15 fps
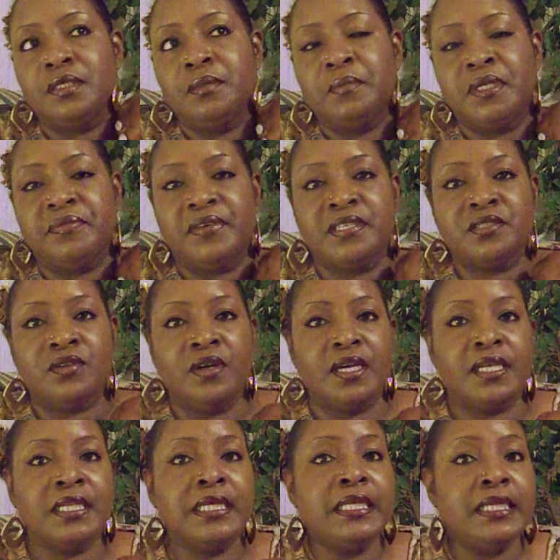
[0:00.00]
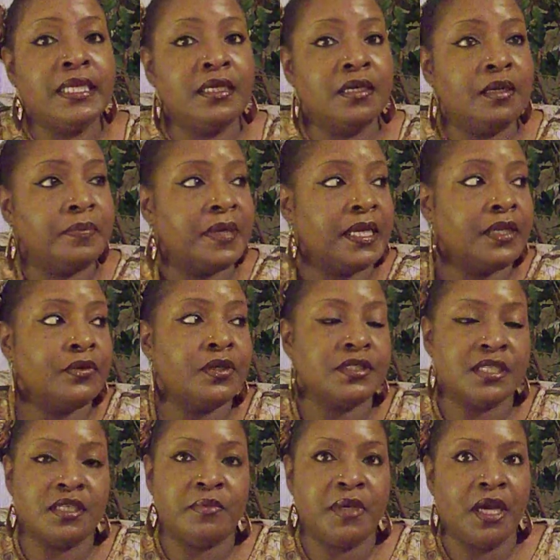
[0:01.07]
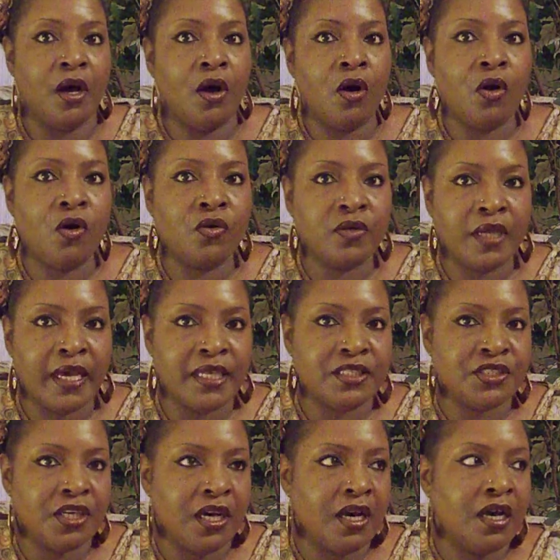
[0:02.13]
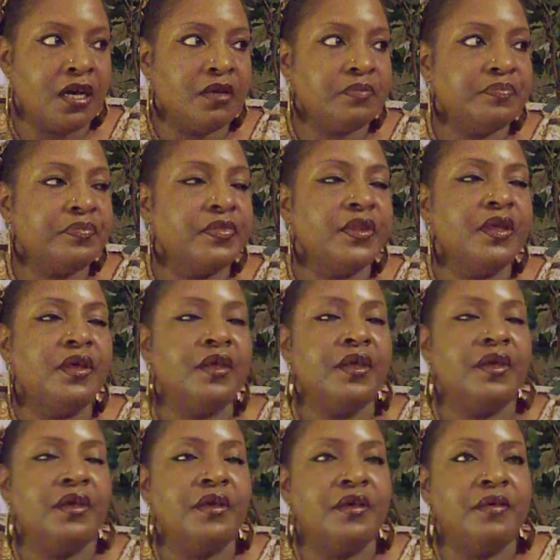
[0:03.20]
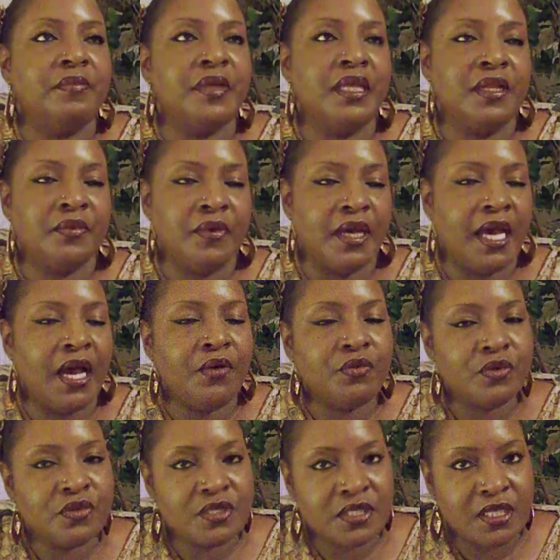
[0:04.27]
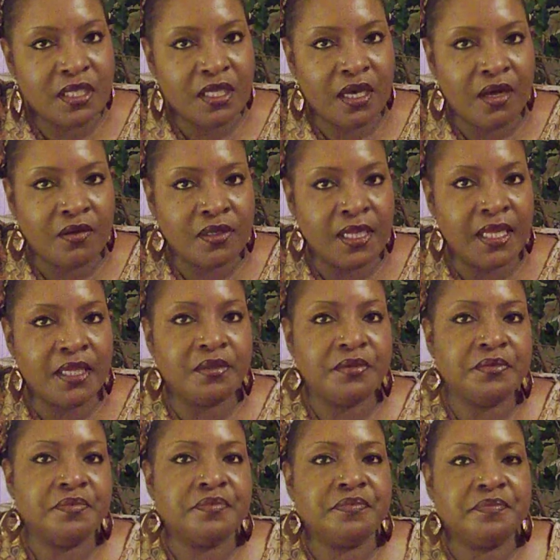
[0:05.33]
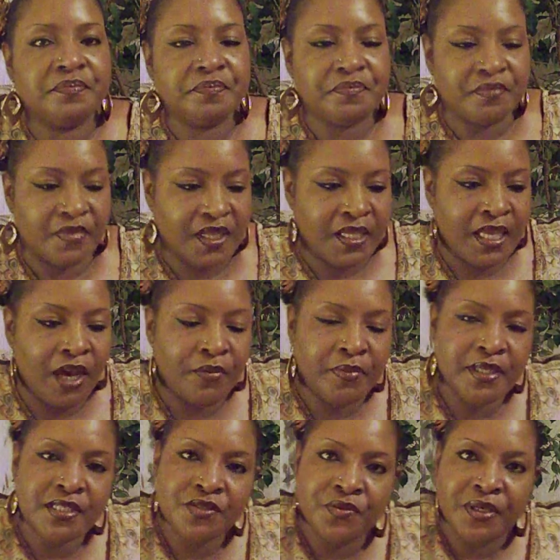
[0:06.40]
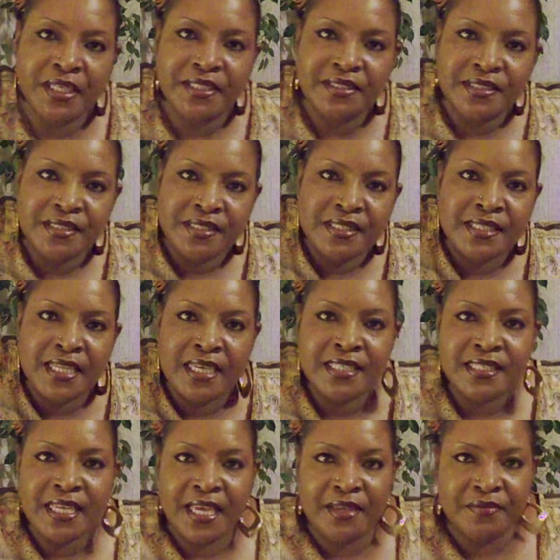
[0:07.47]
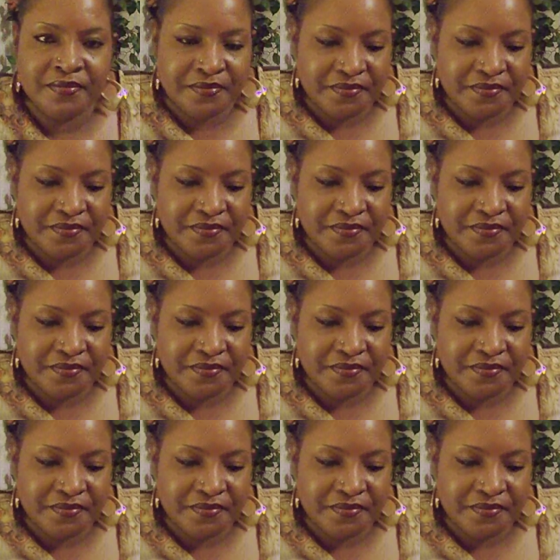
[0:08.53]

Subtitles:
But if I start cleaning up, I know it's going to be an all-night job. But anyway, I will see y'all later. Y'all be sweet and stay safe.